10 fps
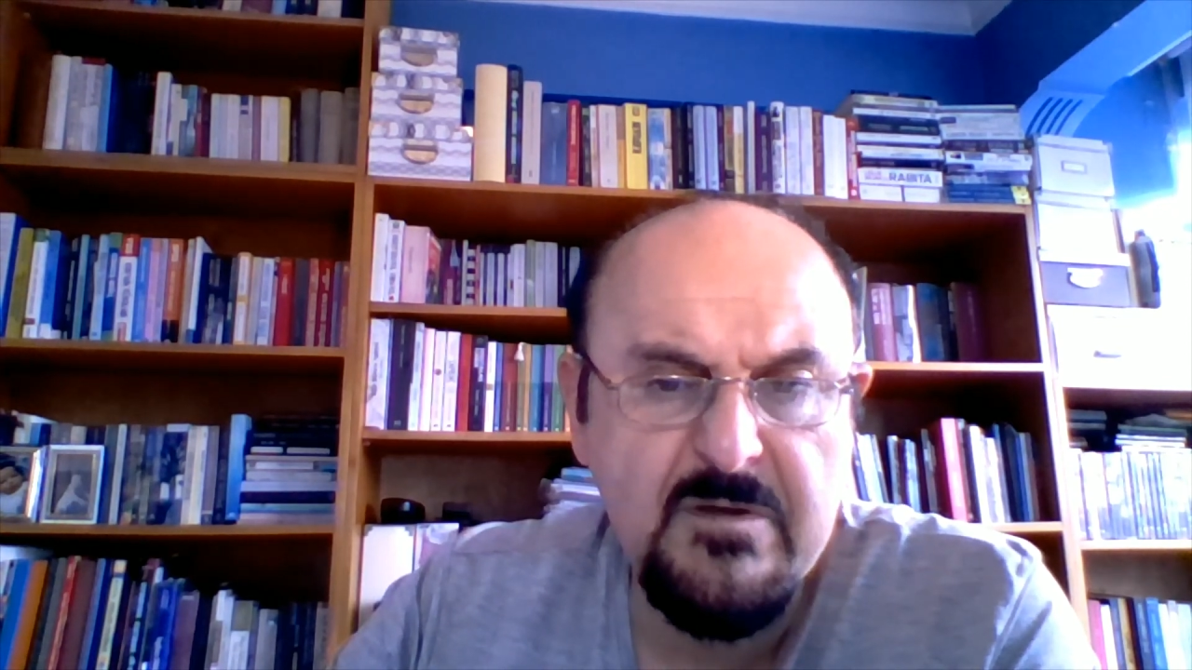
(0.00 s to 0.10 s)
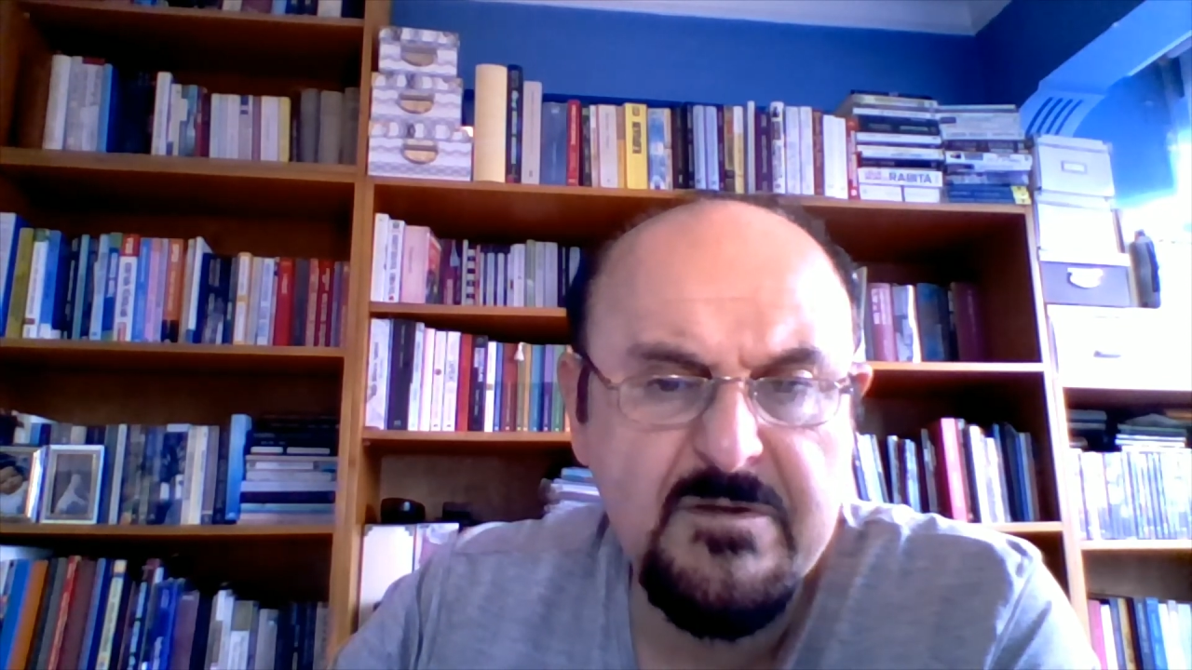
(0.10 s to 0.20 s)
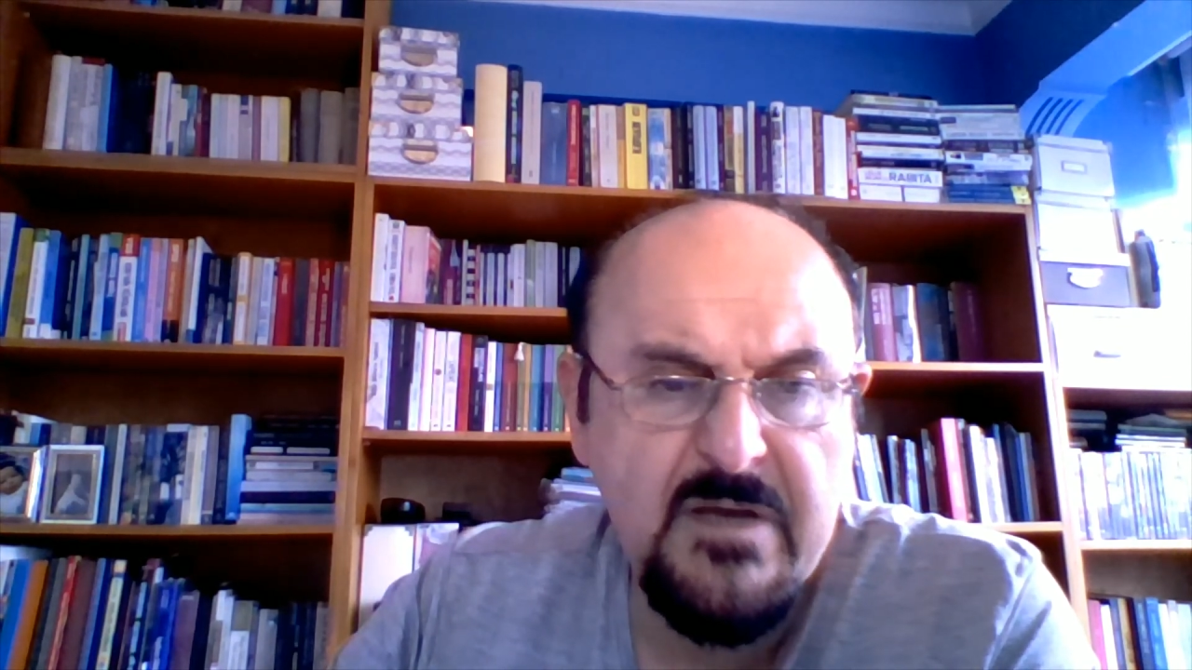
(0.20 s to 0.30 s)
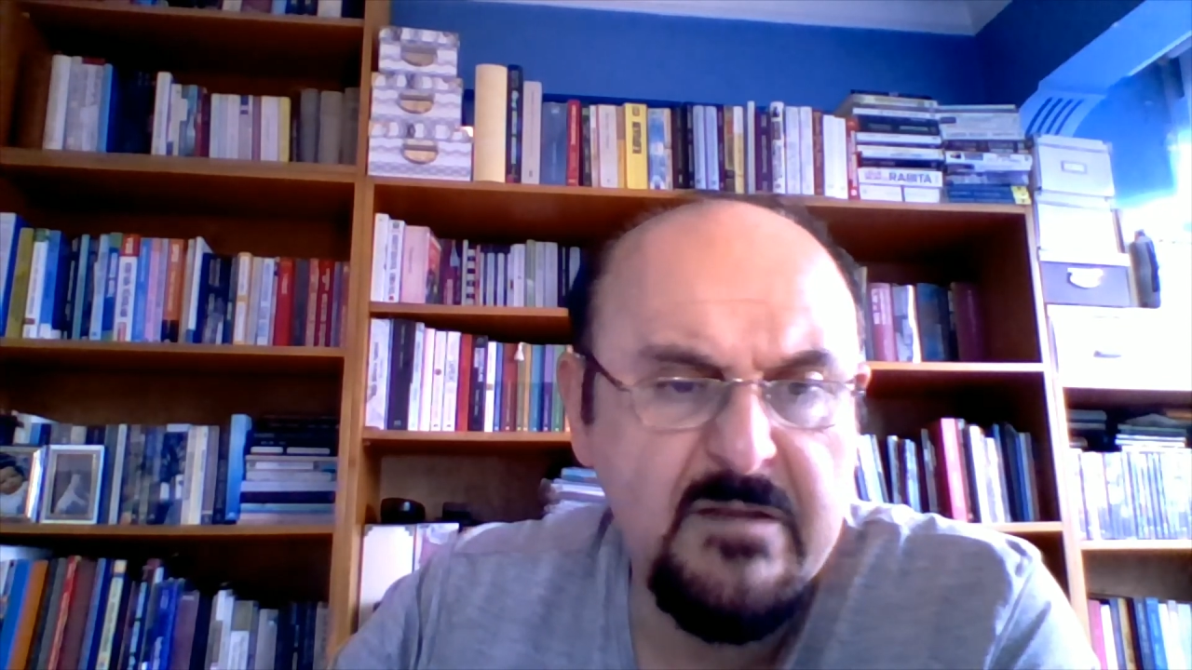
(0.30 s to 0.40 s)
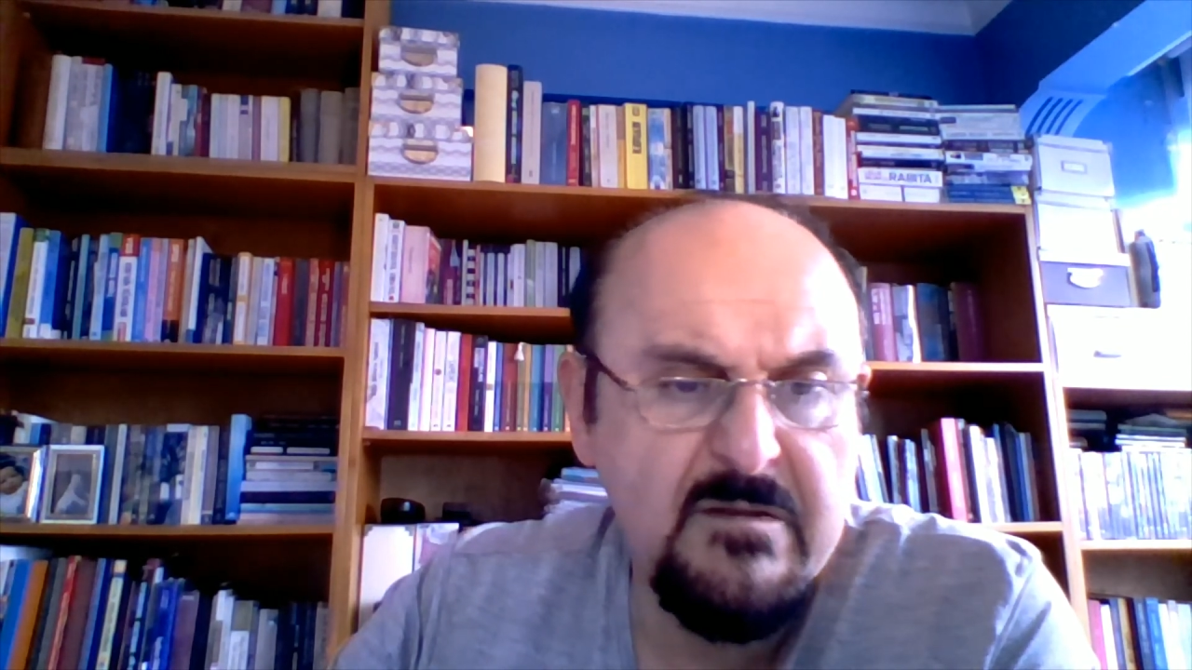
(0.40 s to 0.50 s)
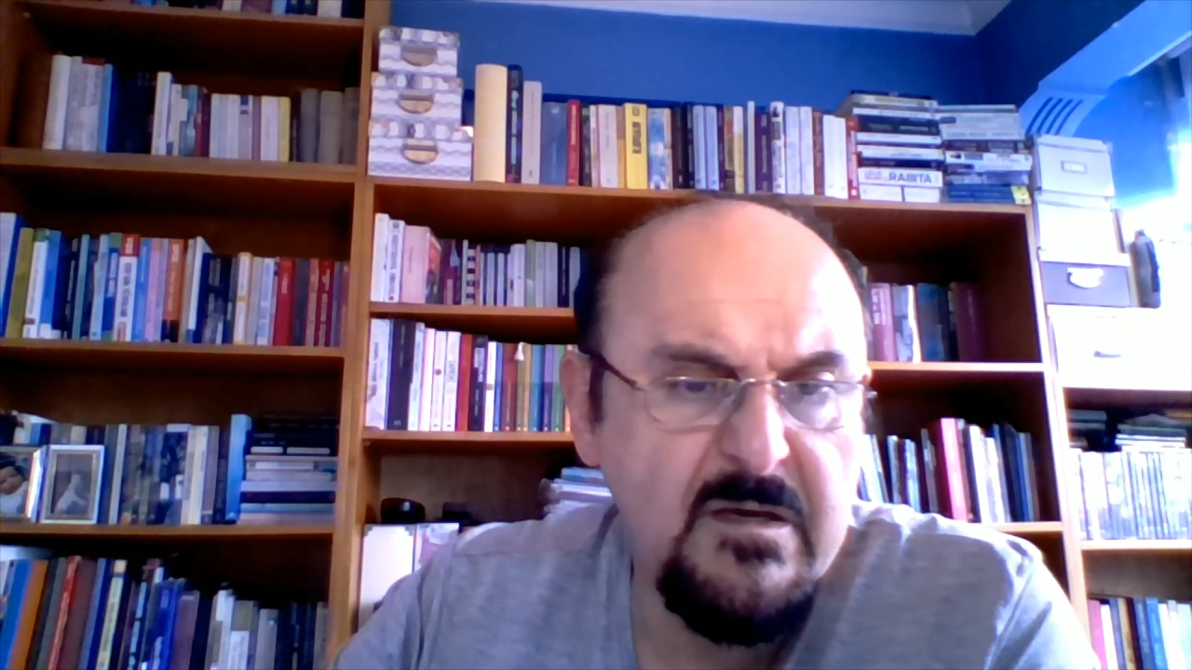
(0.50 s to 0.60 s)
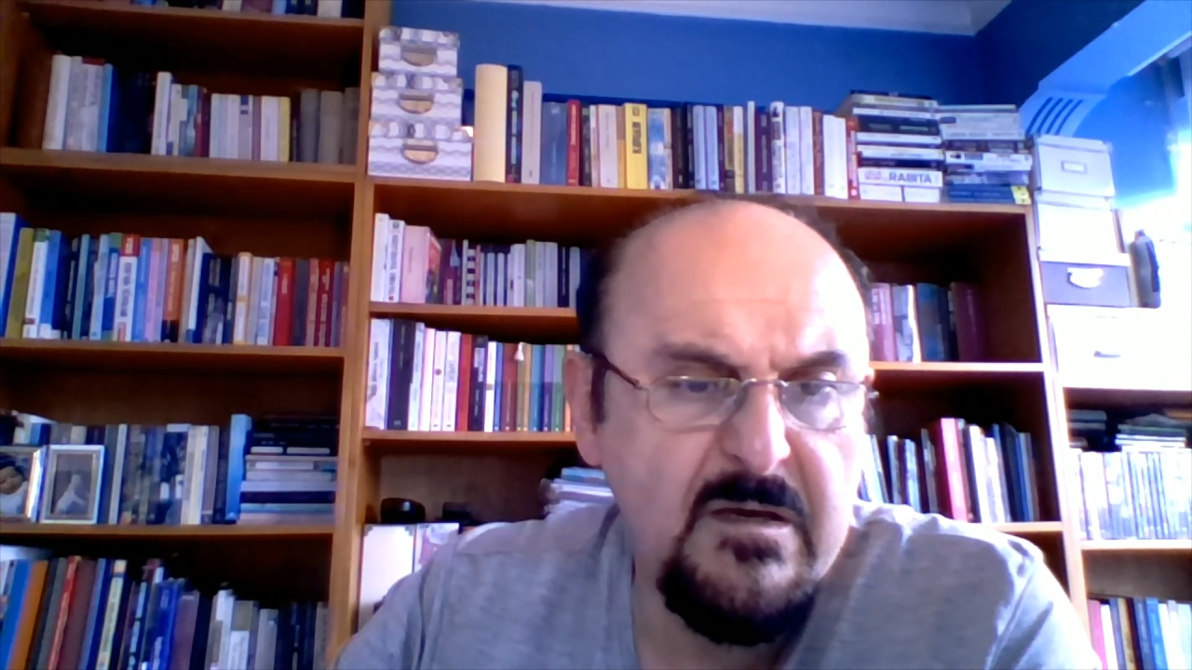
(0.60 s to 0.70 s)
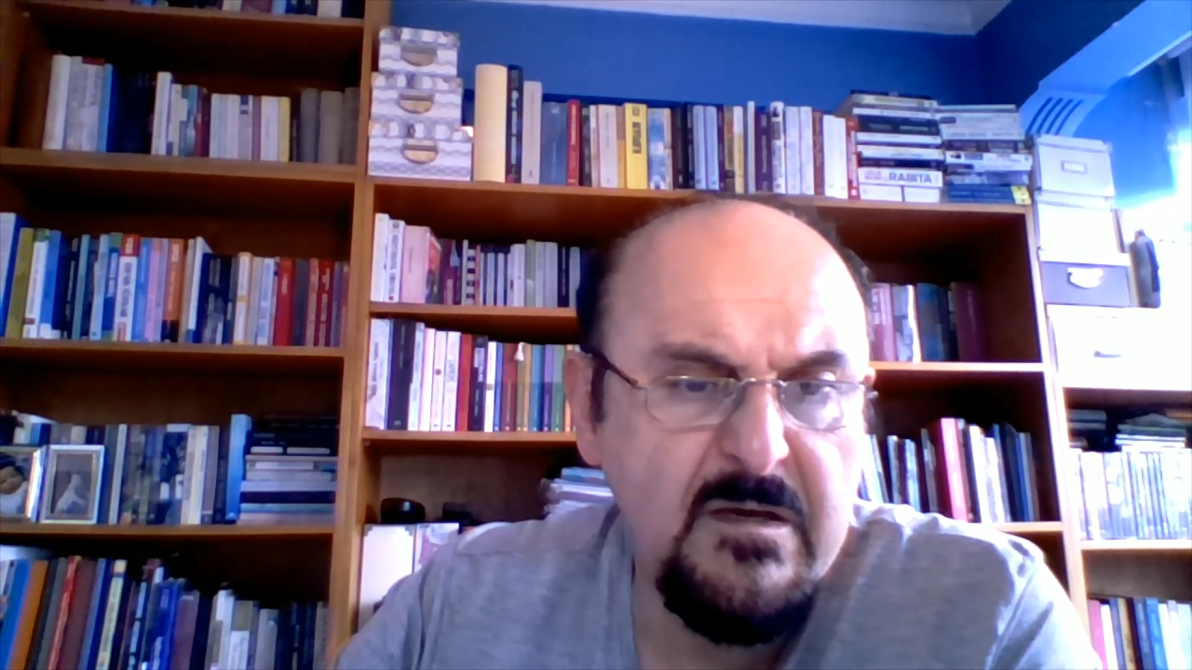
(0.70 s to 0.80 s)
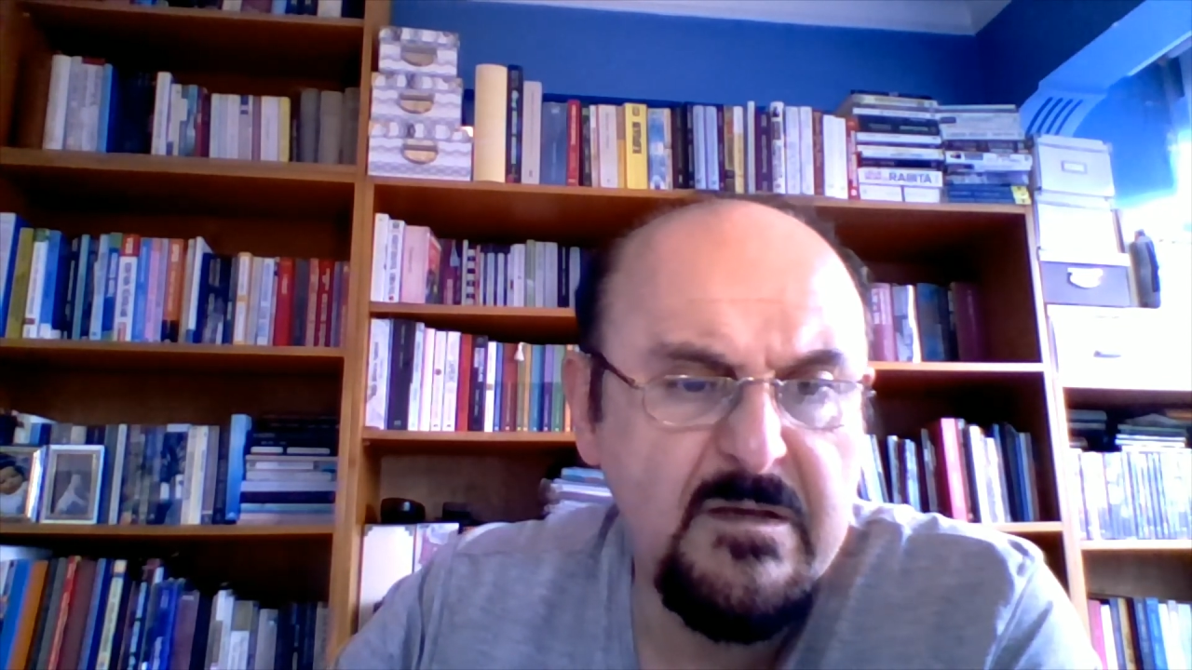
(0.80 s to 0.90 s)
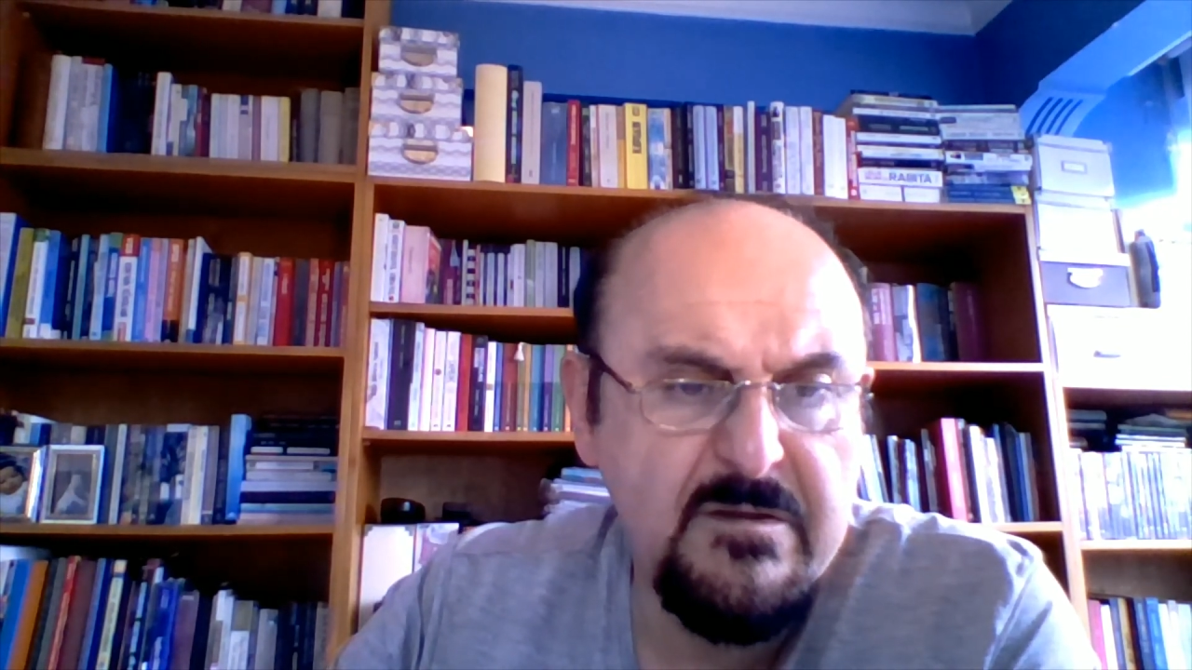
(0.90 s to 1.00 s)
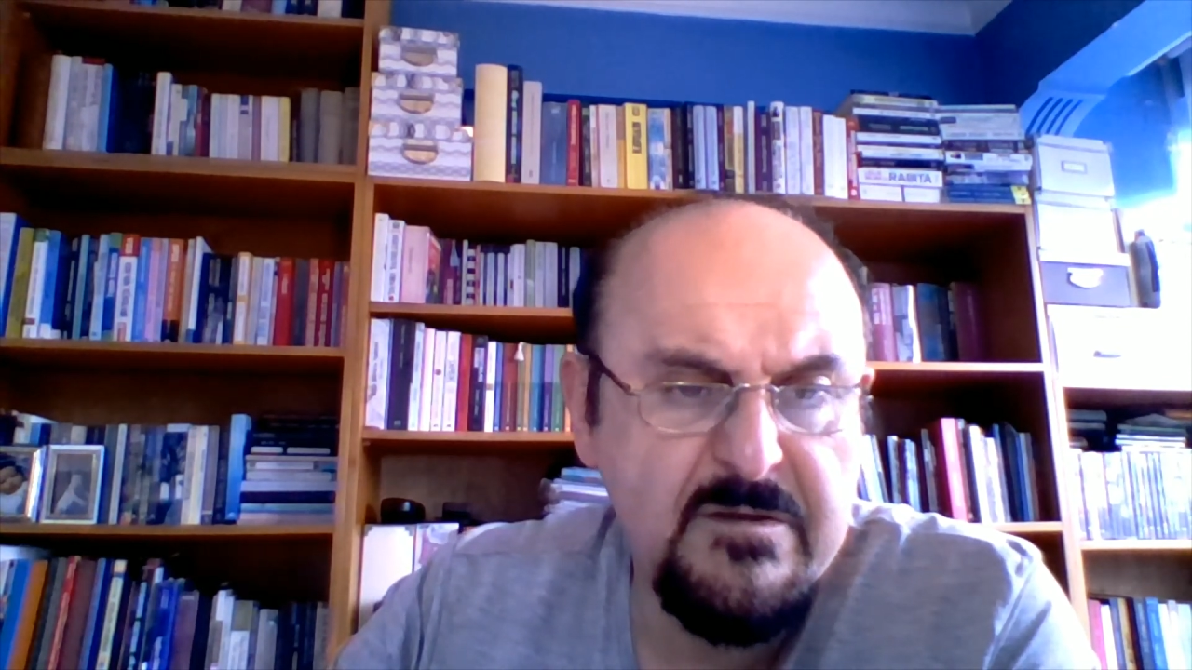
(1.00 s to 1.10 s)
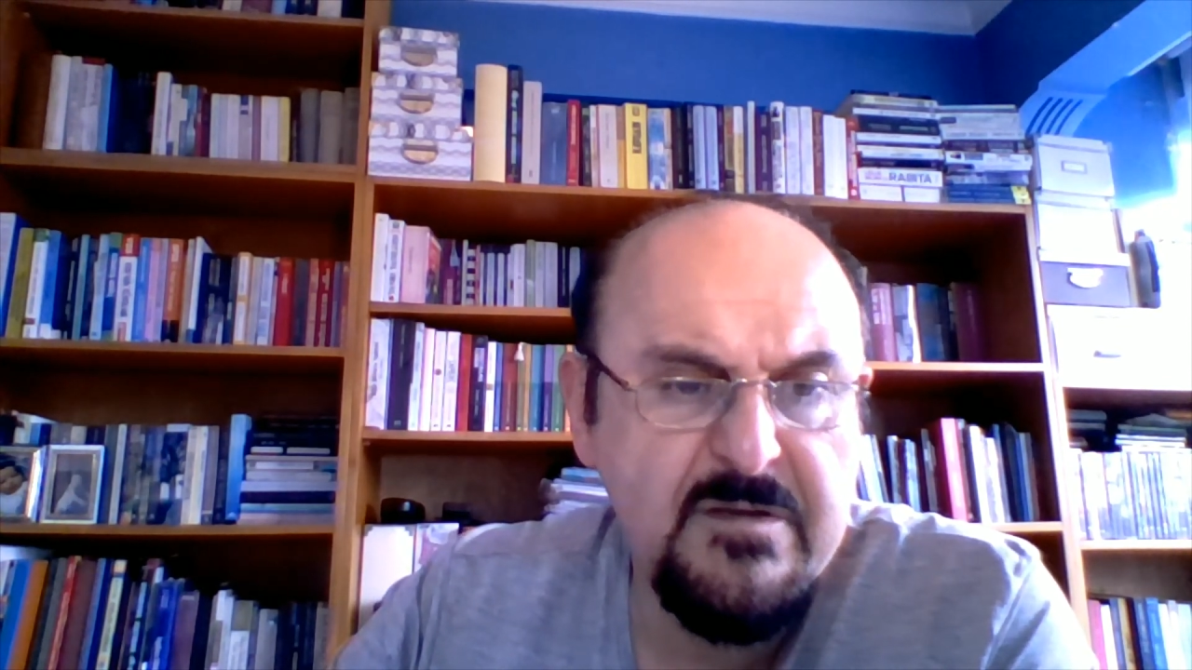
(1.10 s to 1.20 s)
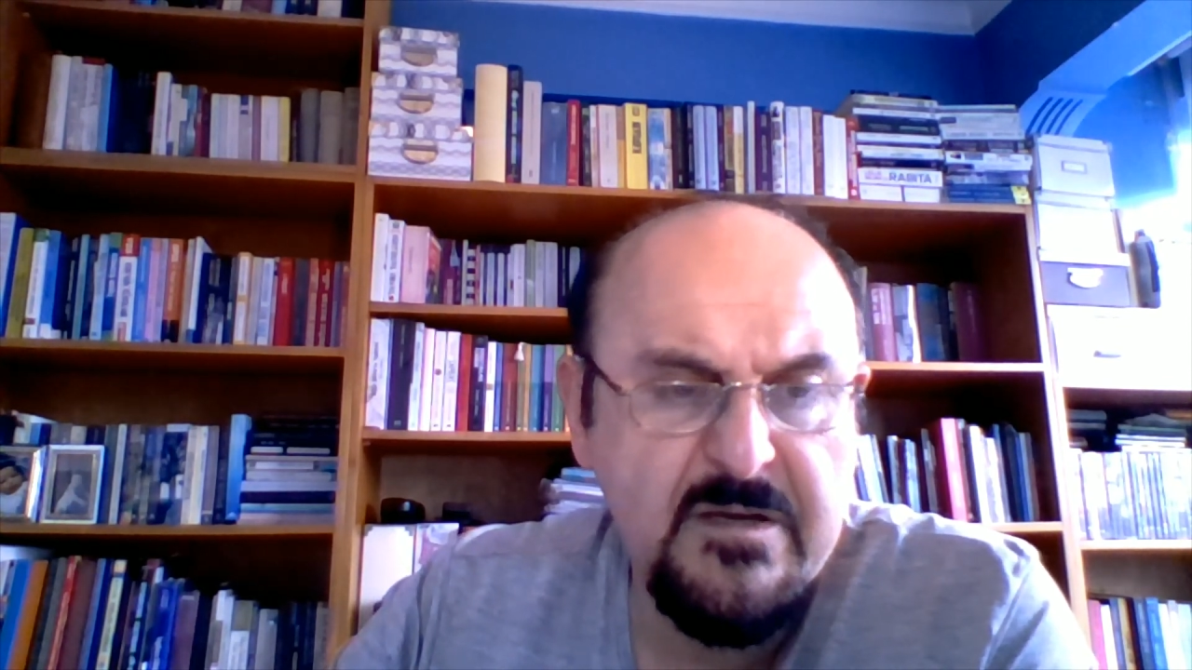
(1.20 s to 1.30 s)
and in this